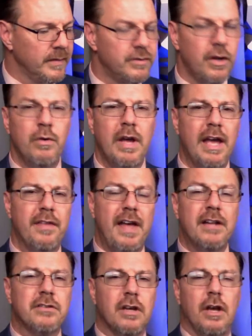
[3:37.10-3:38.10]
so
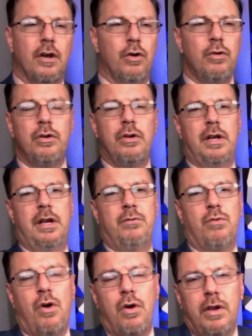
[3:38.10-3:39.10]
that's who to
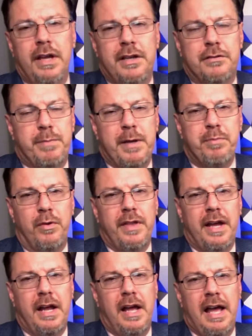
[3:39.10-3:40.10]
enroll is people
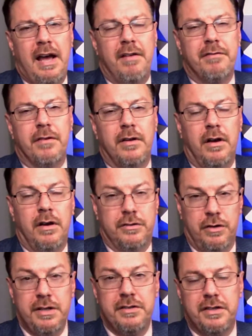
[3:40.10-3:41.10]
that have are
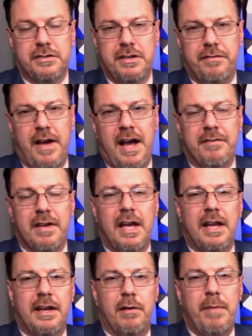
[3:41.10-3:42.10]
turning 65
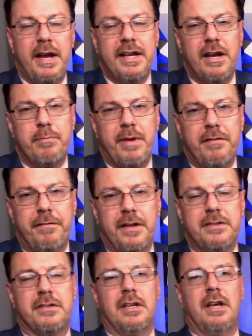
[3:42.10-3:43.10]
now medicare
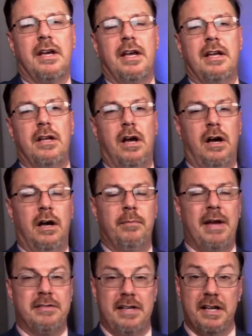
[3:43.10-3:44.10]
benefits
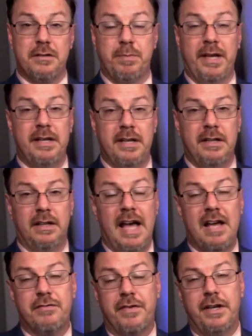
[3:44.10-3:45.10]
um, as i explained in the
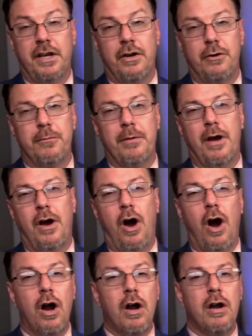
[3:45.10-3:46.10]
last video
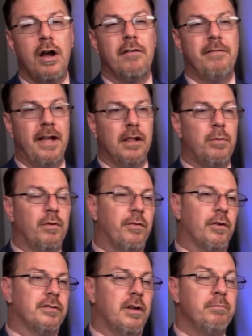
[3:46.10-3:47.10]
are available
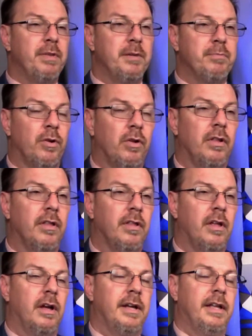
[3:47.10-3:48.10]
for some people
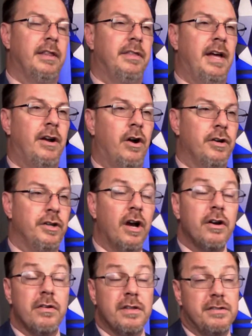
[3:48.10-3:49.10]
that are
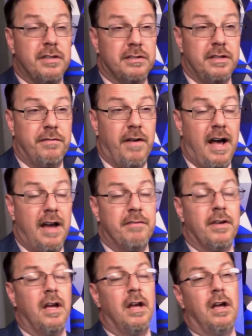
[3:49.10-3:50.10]
younger than
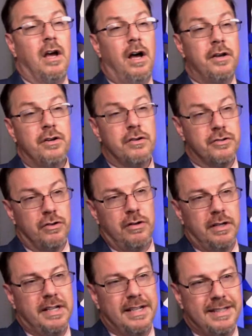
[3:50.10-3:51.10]
65 under
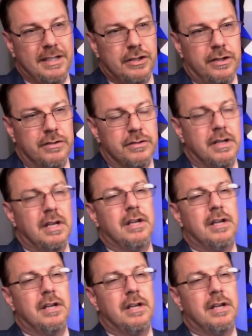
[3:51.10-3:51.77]
certain conditions